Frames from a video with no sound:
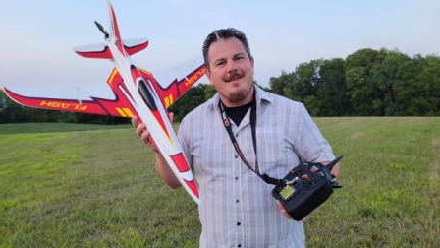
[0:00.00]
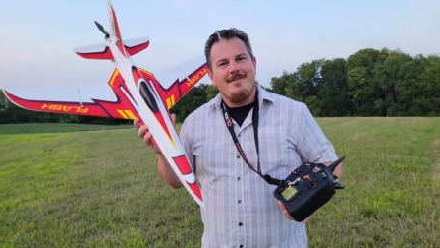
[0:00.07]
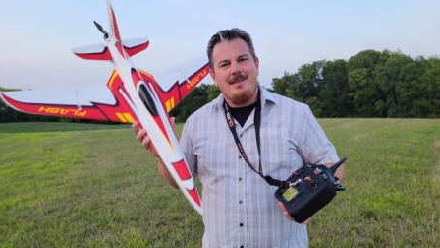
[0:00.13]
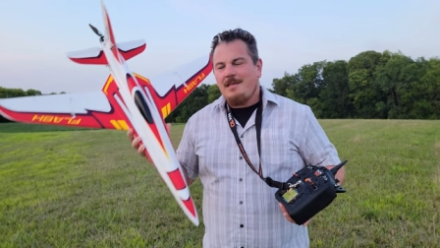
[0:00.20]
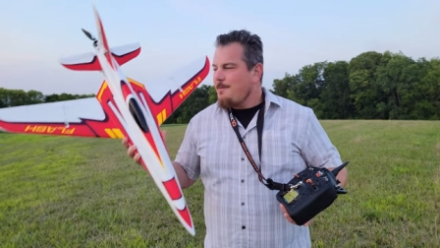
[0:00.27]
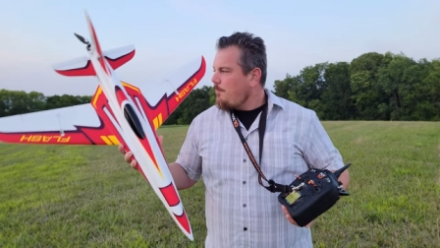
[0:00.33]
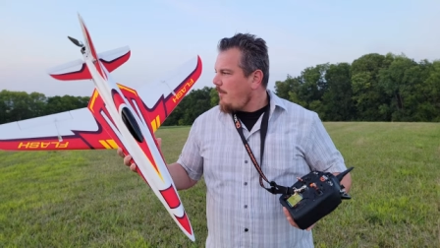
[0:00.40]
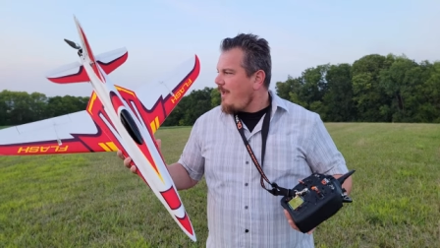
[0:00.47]

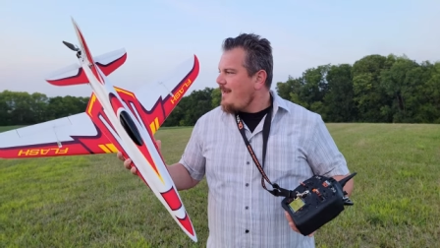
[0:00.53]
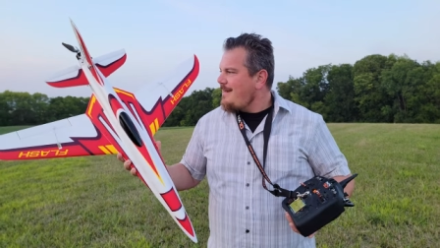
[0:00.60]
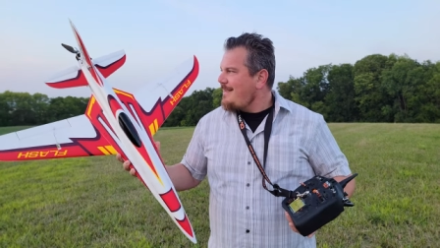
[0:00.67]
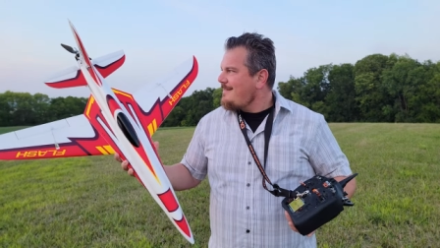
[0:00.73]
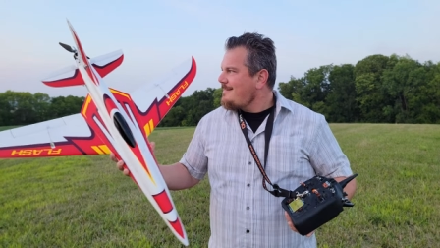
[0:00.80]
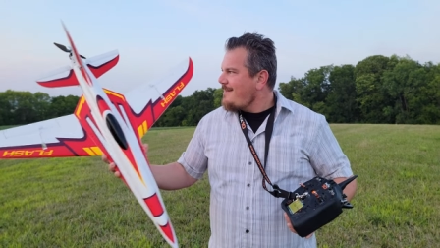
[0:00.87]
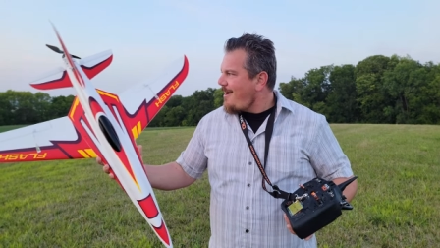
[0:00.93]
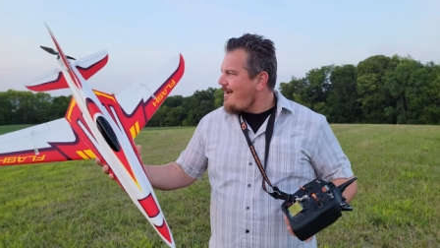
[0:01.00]
this plane
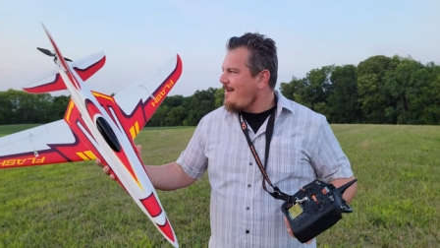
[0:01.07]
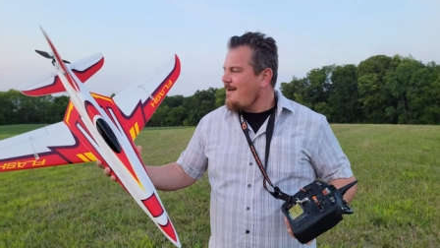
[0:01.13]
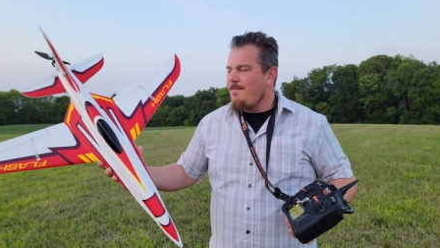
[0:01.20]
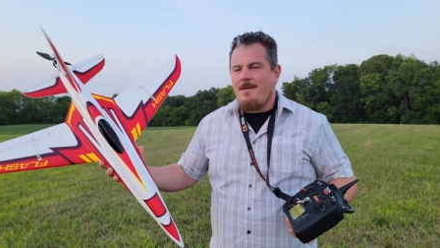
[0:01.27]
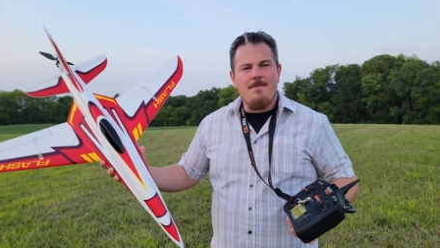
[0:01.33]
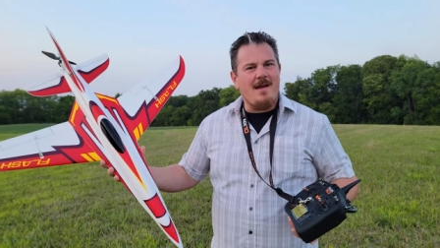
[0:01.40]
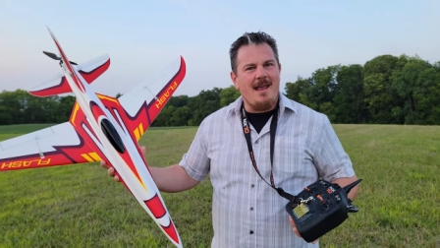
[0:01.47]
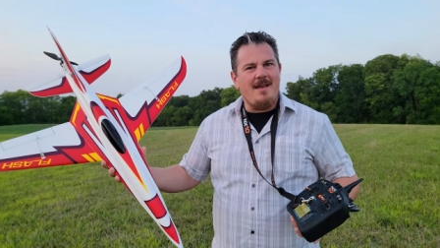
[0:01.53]
is not going to
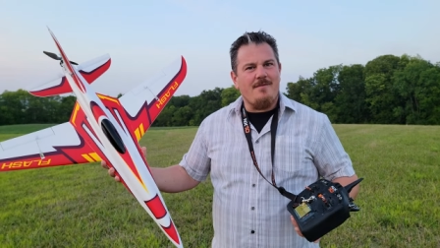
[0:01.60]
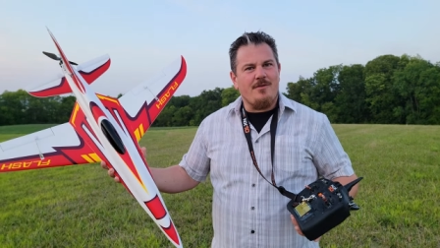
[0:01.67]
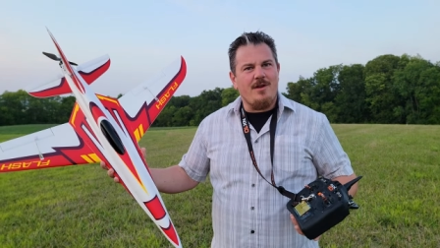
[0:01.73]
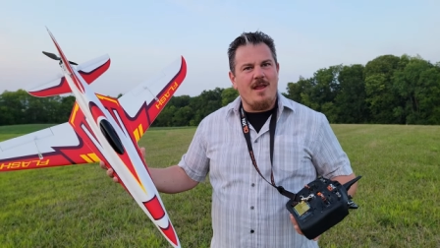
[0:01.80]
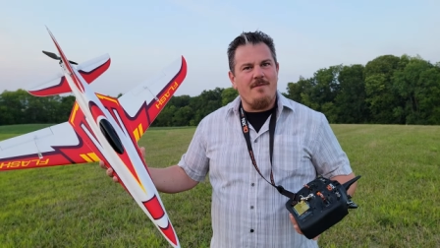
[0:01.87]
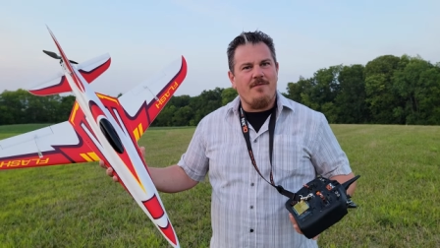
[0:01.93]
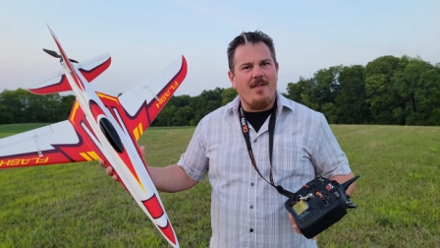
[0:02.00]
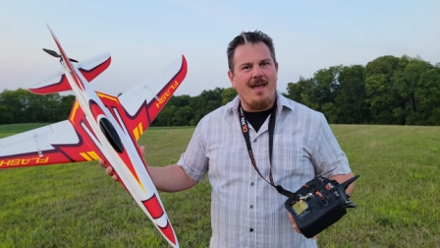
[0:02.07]
be my
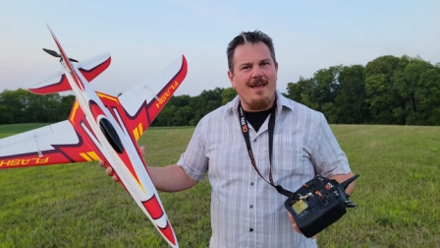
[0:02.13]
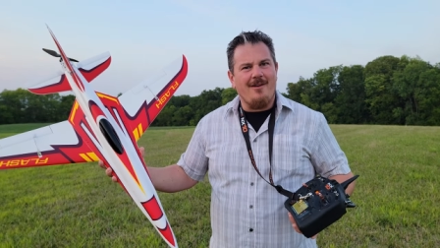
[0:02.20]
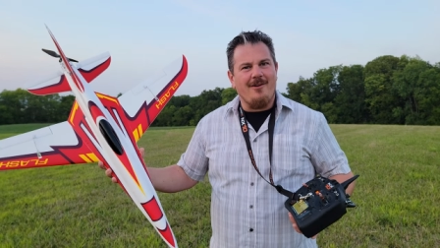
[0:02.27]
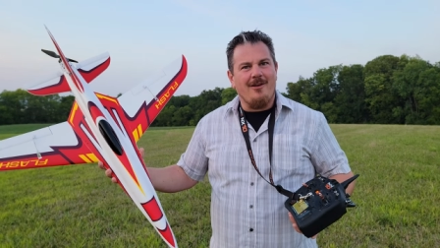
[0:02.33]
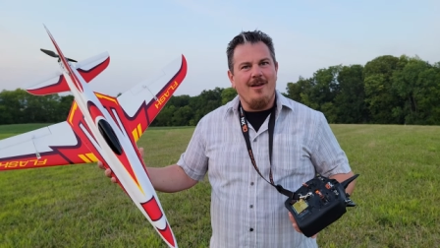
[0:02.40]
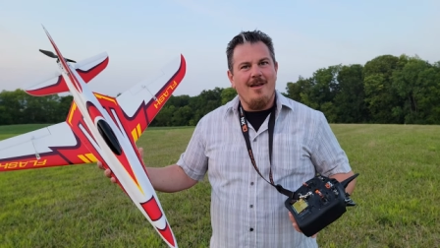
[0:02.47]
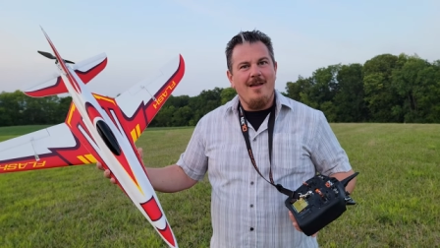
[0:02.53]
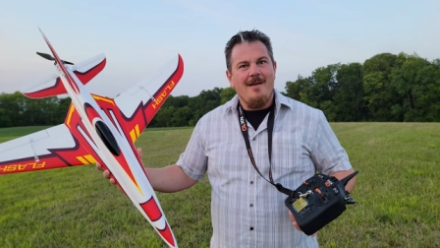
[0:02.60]
everyday flyer.
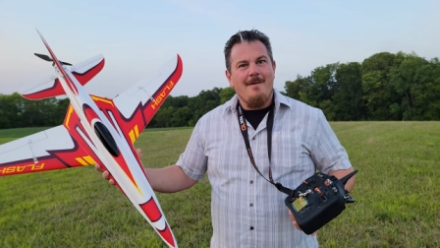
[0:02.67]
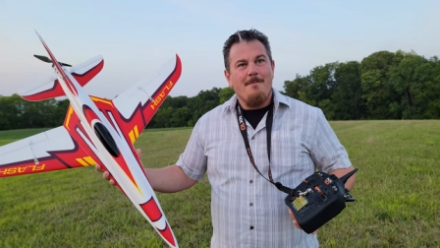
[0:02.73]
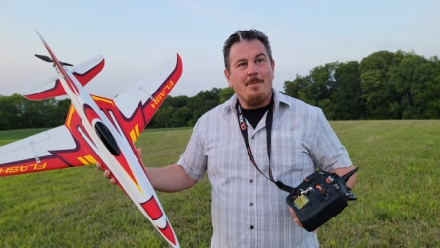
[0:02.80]
No.